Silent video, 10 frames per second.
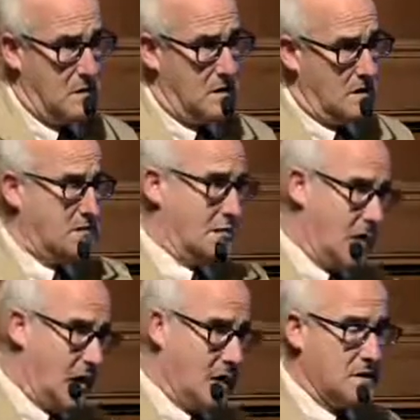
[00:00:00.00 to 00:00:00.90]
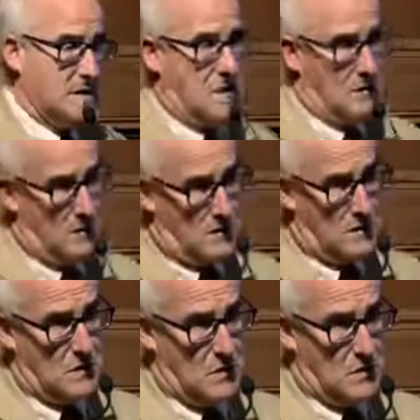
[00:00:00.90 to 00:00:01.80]
these finds, some of these
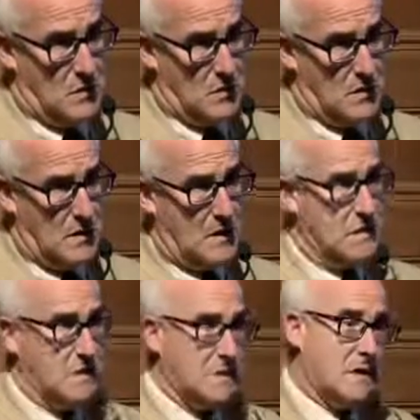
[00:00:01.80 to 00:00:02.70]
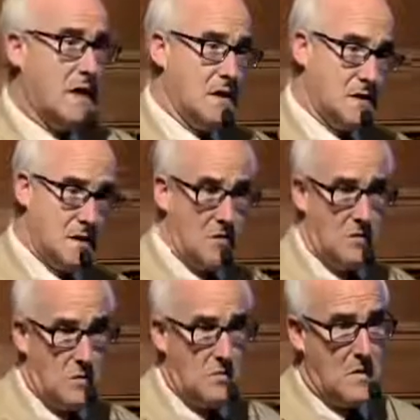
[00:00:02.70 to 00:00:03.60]
new interpretations, some of
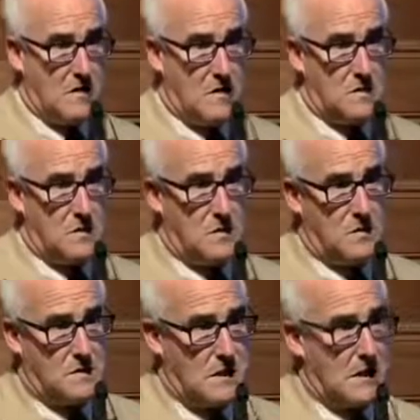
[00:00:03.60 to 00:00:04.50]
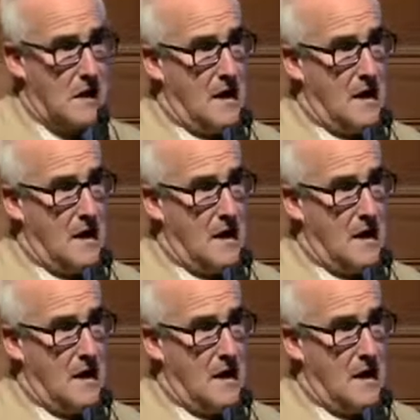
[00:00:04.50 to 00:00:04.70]
the new methods we're using,